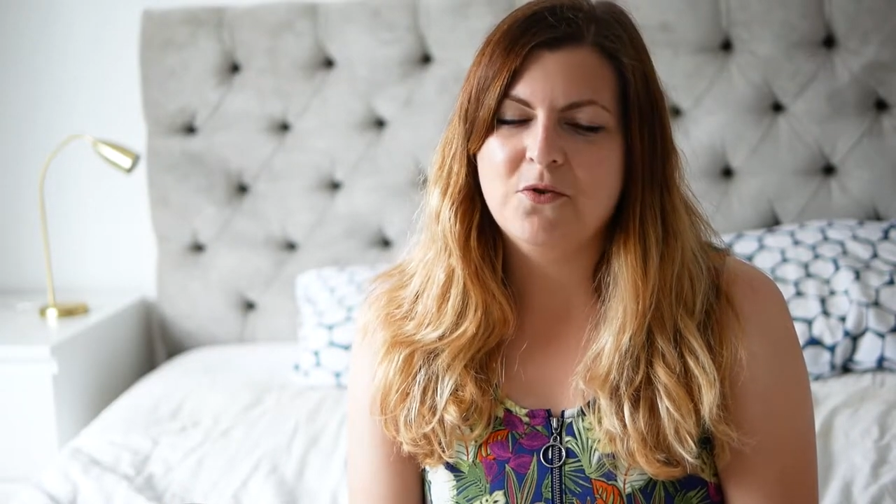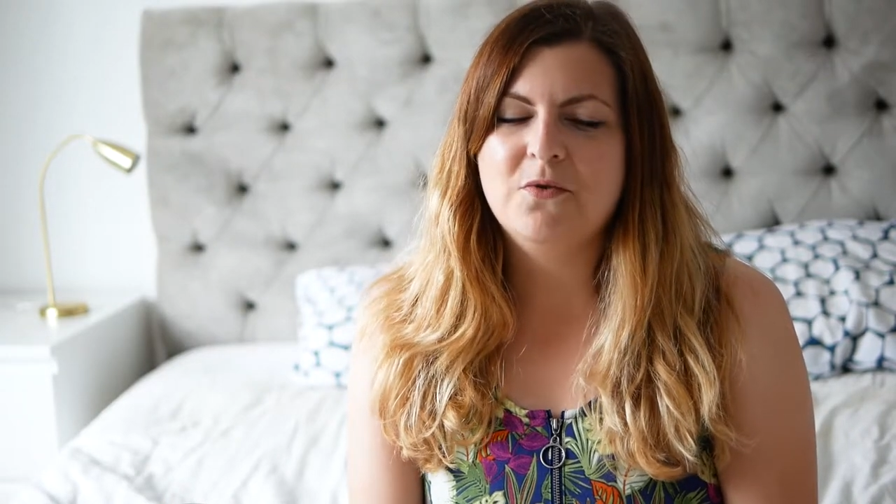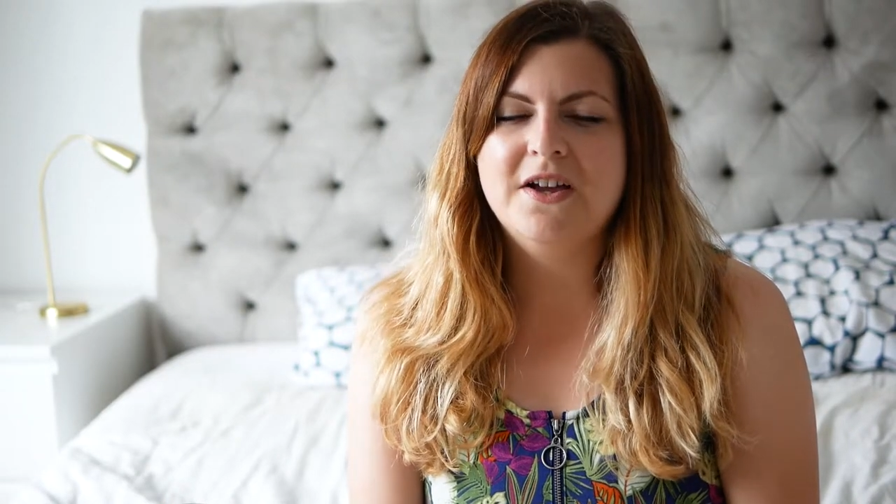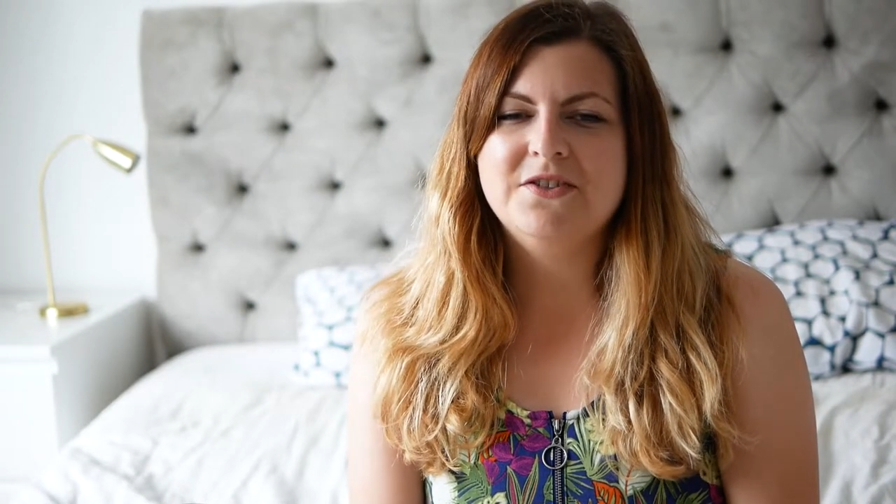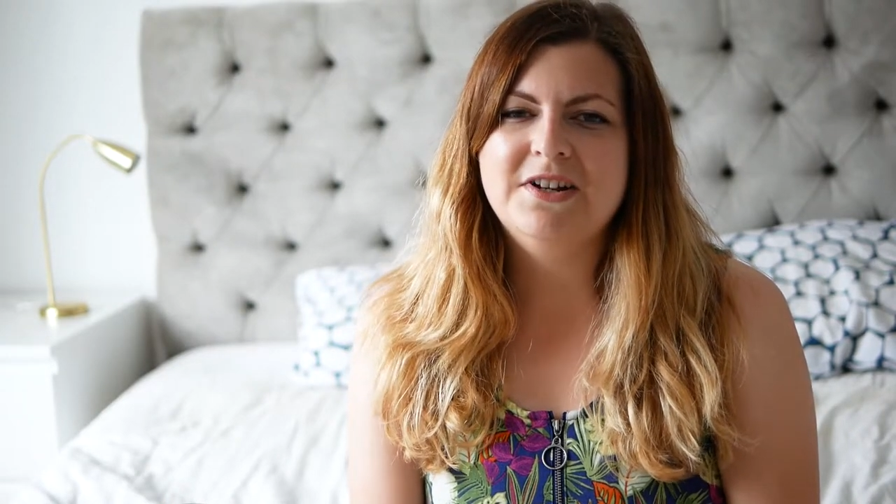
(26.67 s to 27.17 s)

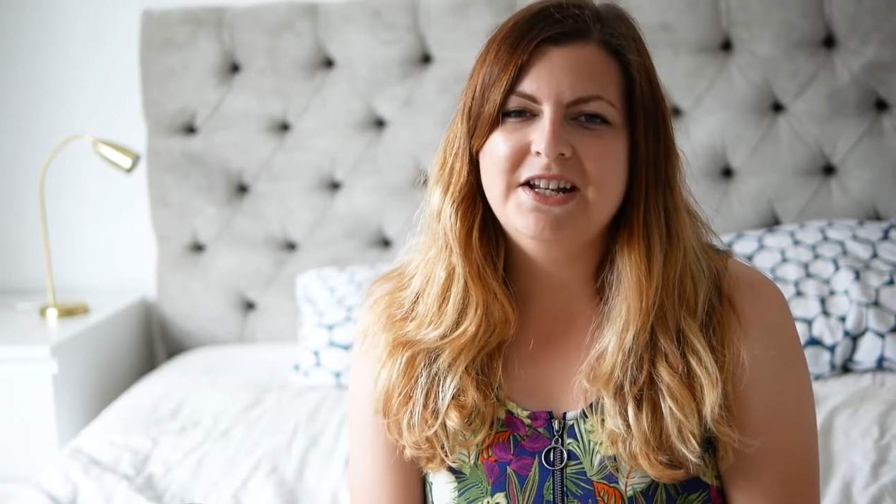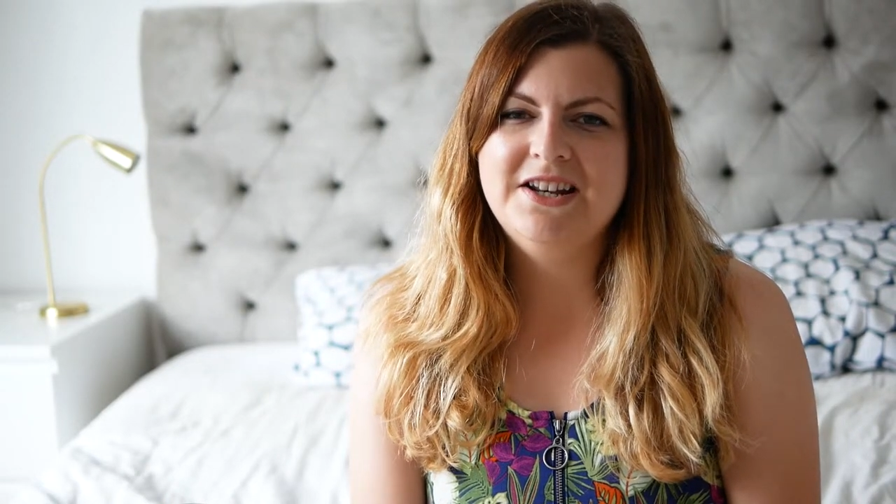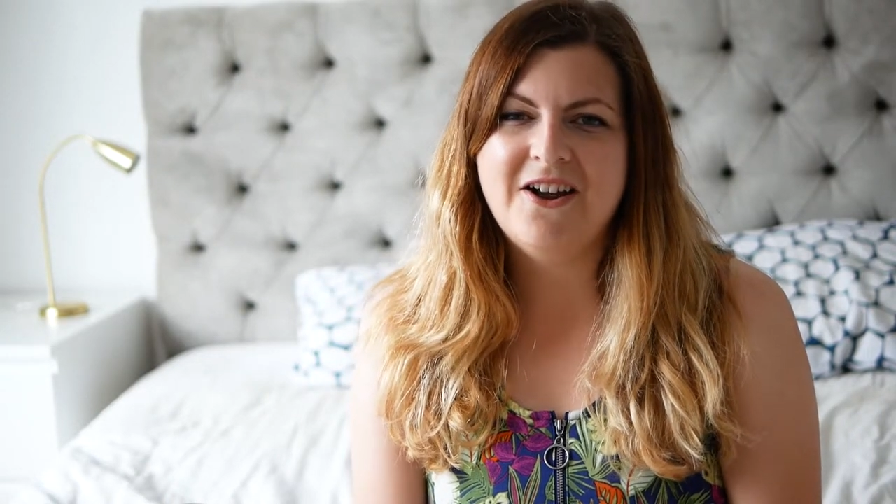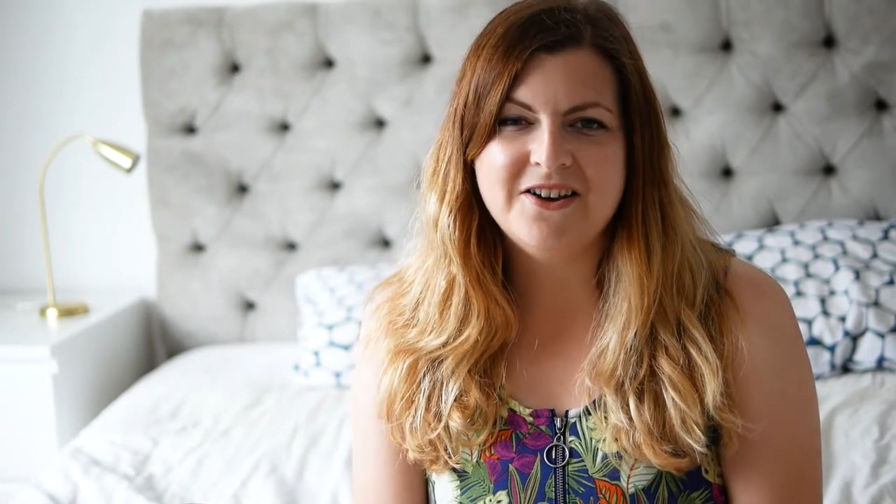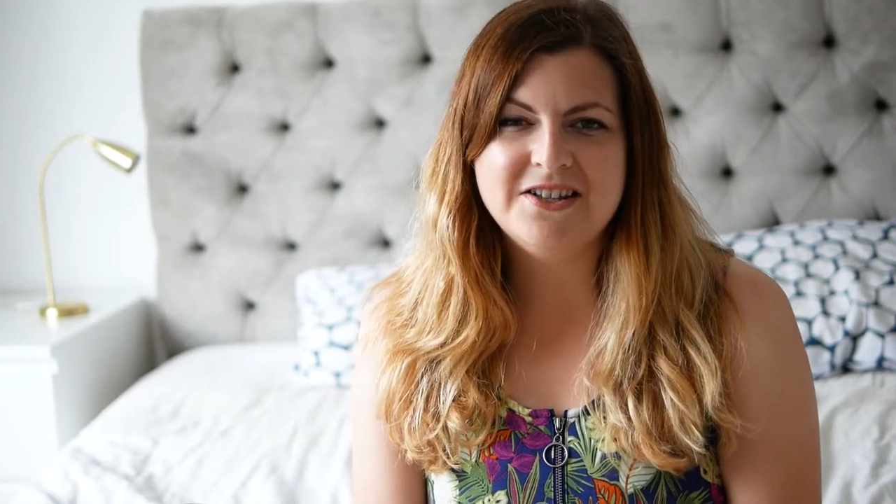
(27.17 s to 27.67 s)
all those really
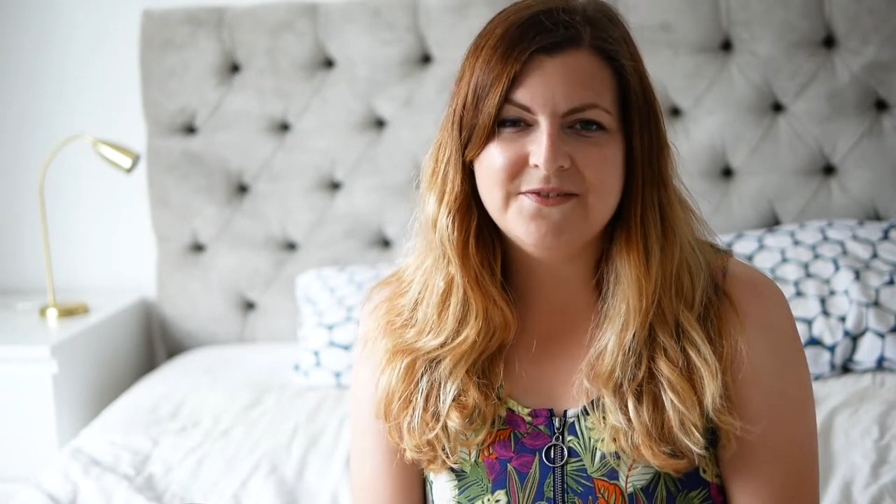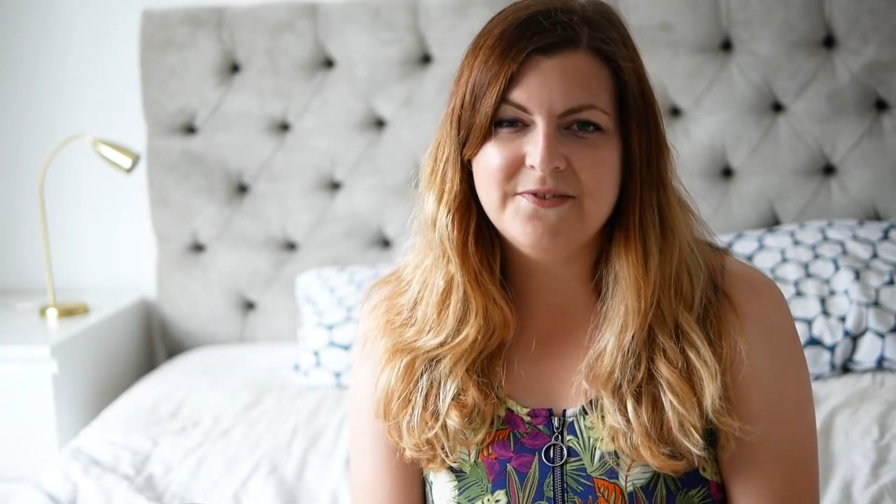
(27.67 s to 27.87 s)
nice